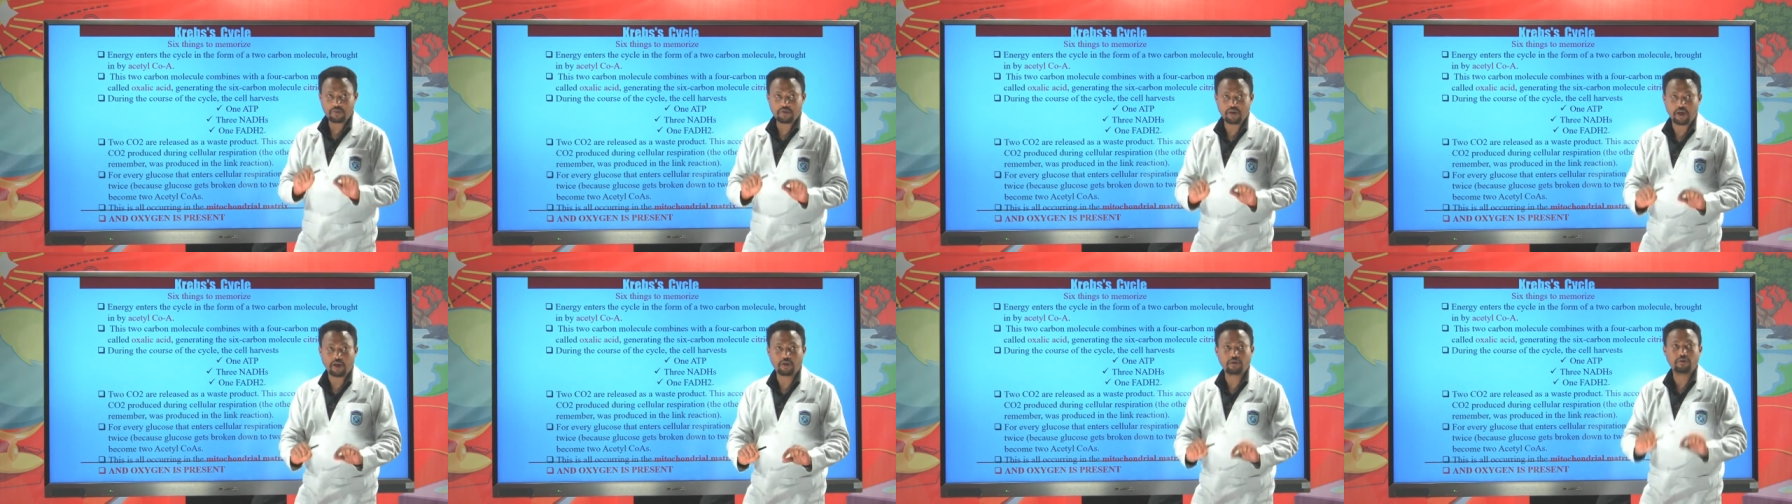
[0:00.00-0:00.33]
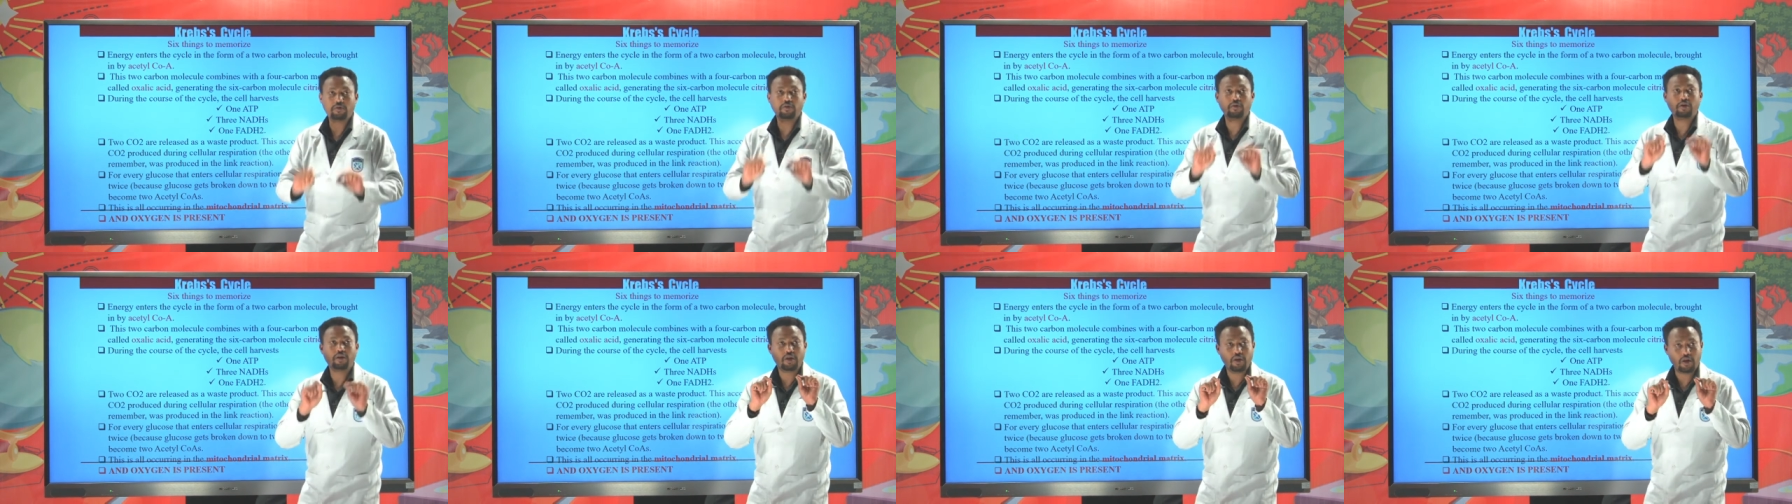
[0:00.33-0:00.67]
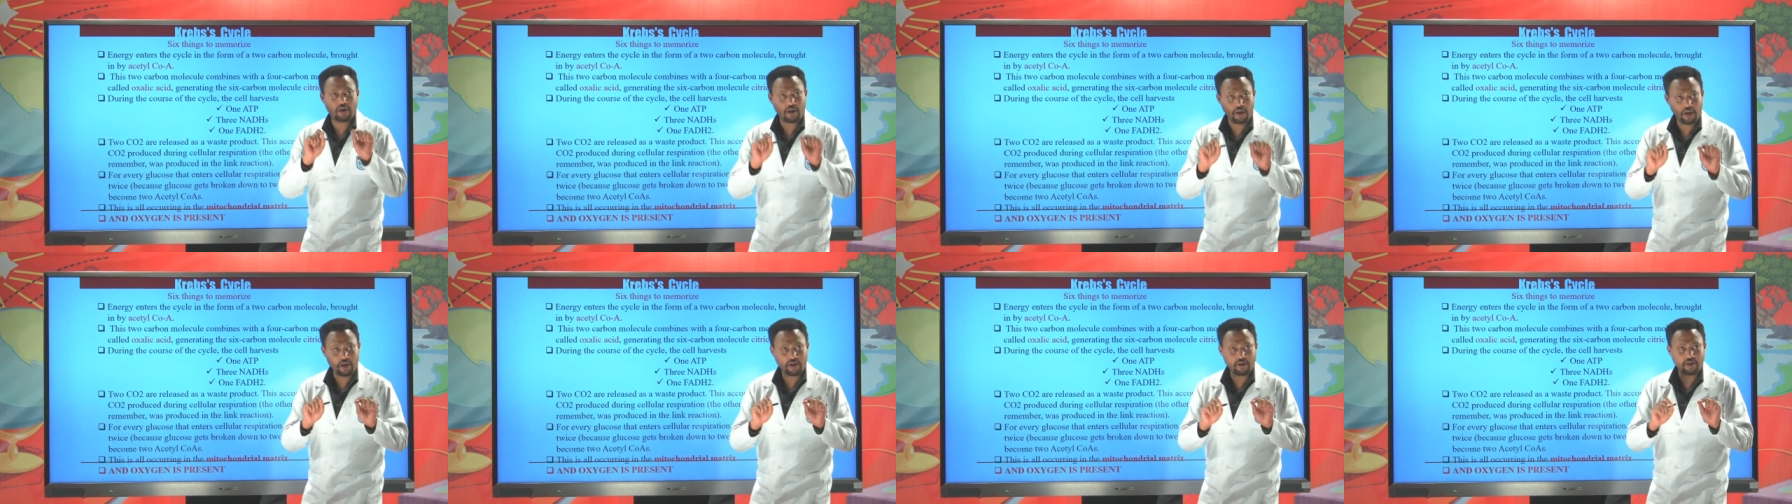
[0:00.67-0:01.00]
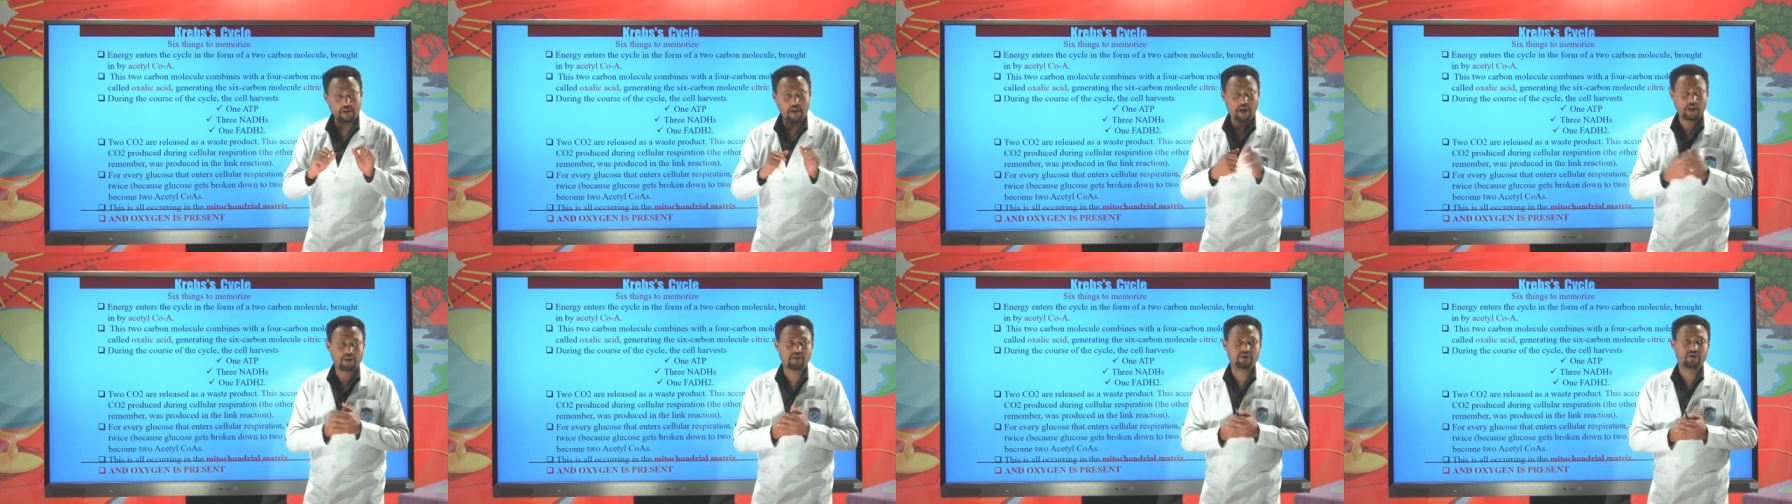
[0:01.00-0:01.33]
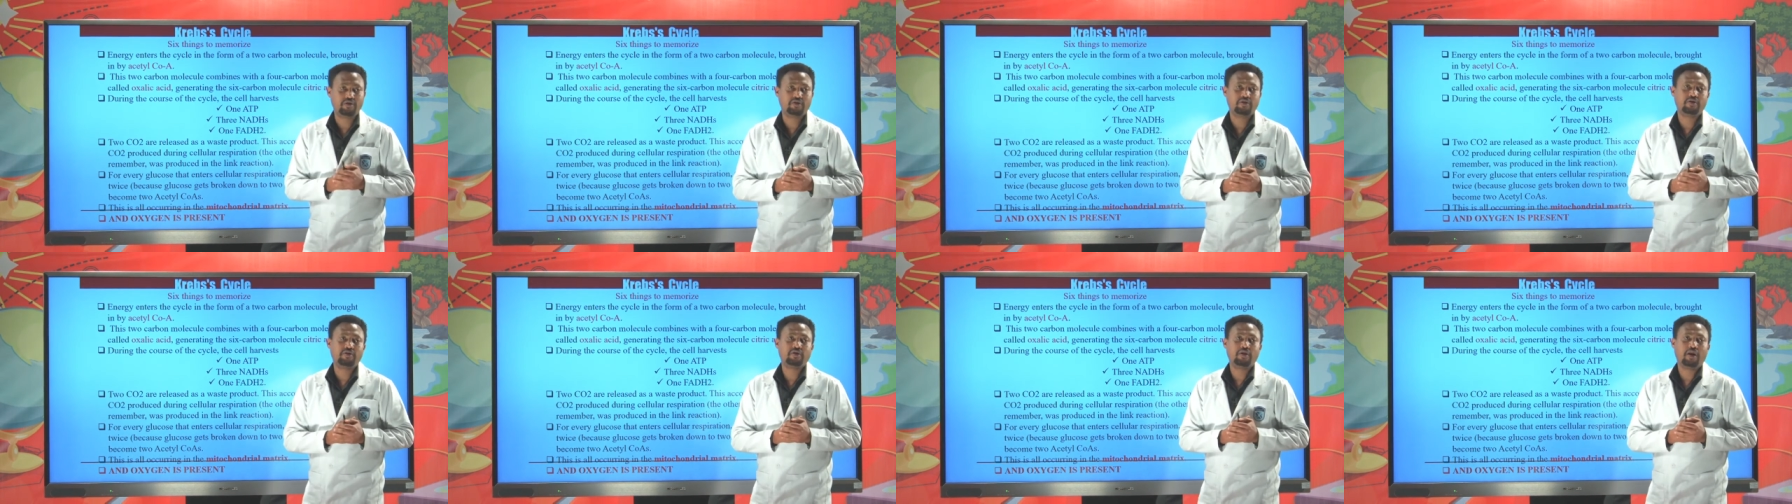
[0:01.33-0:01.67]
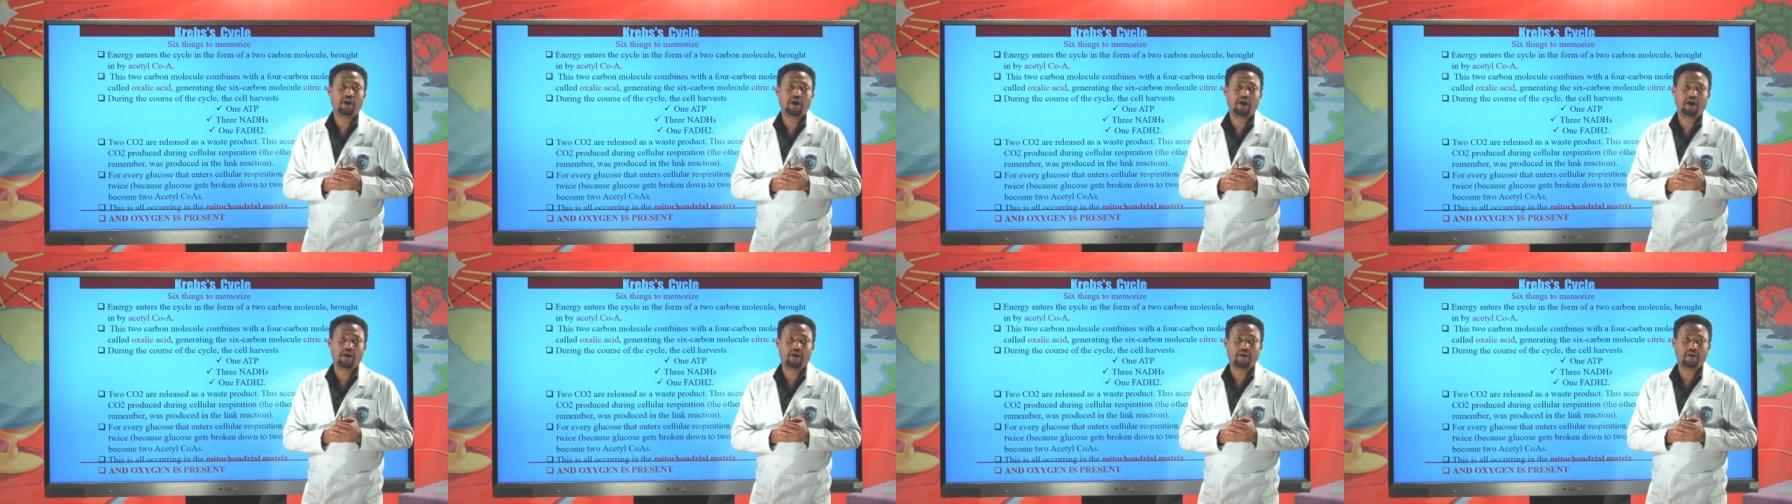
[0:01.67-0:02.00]
cycle link reaction
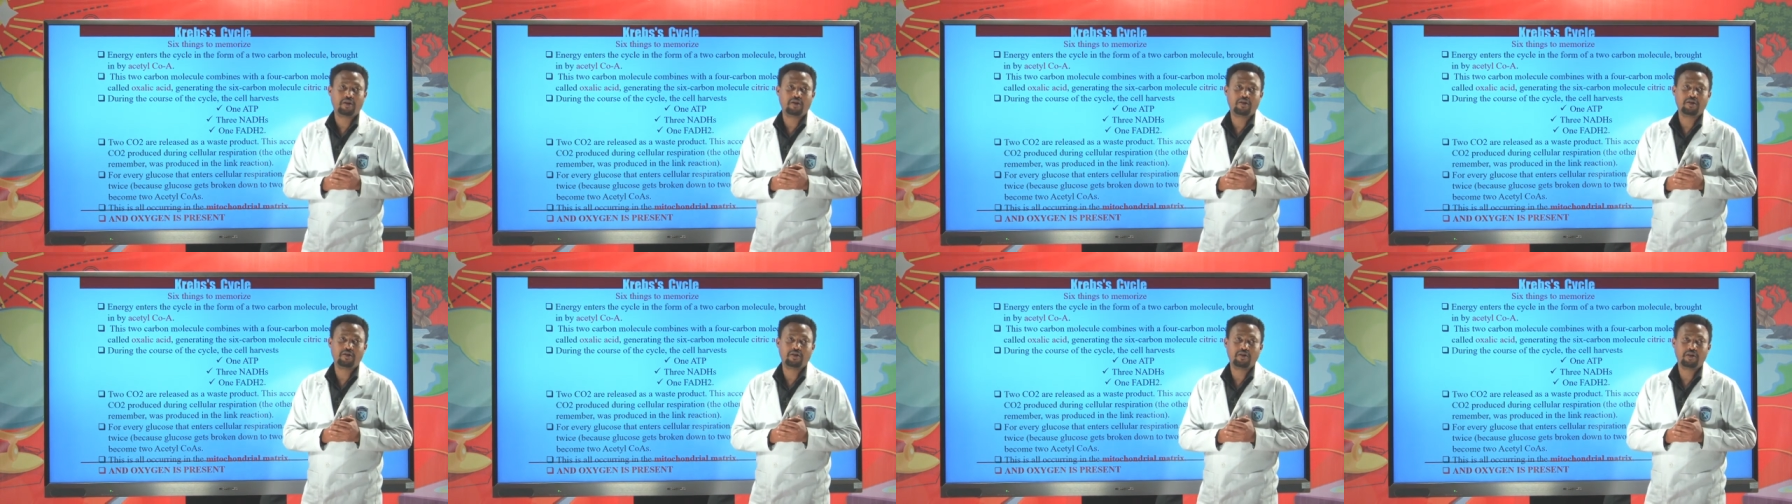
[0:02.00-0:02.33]
are